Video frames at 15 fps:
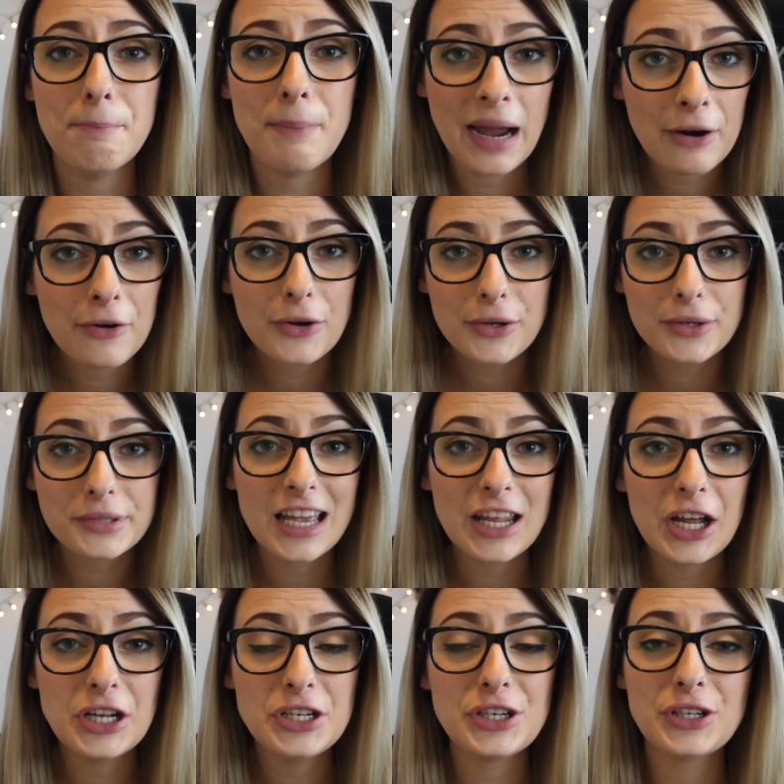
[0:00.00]
Marrill
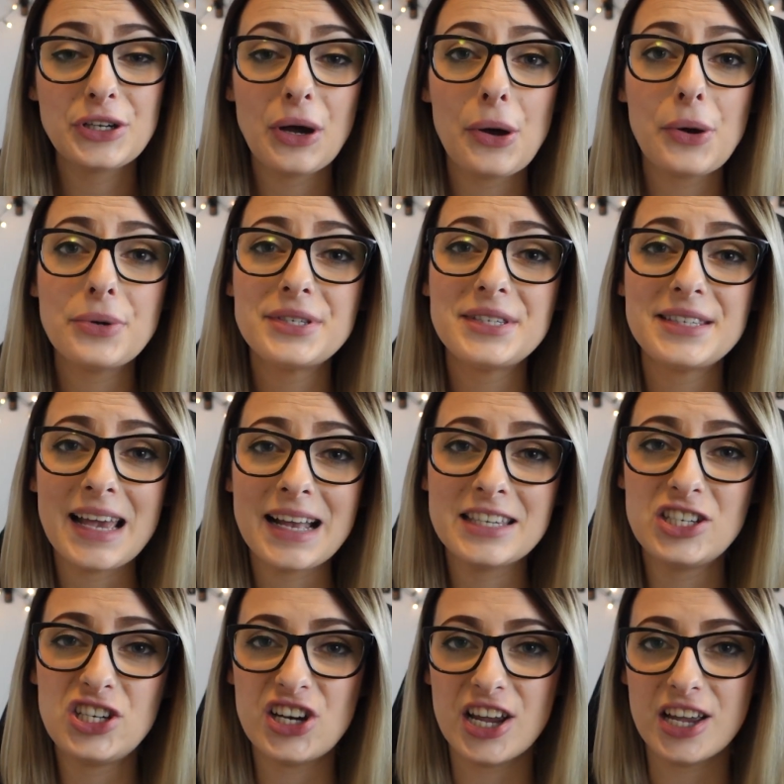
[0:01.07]
can undergo
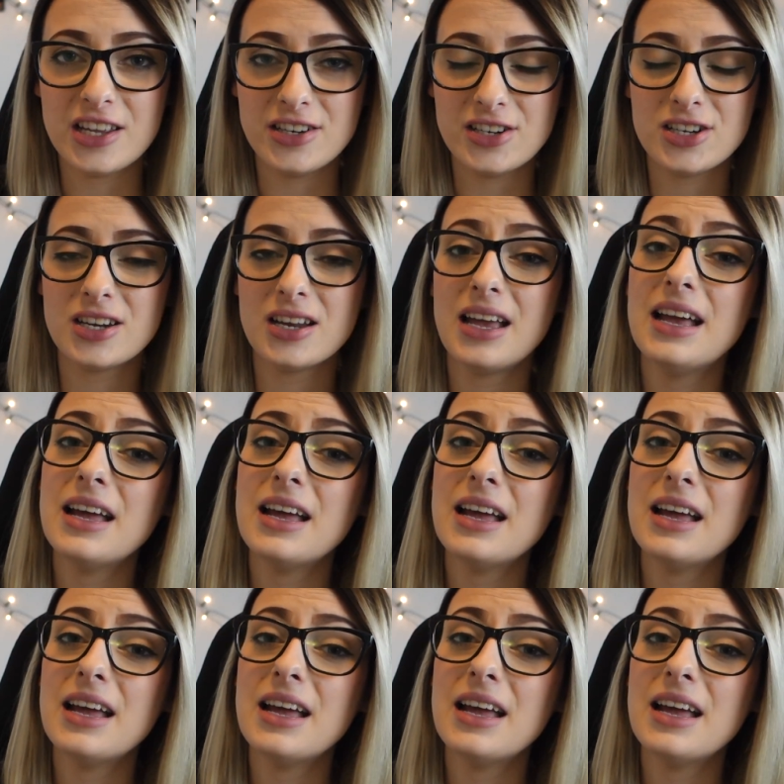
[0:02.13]
sex change.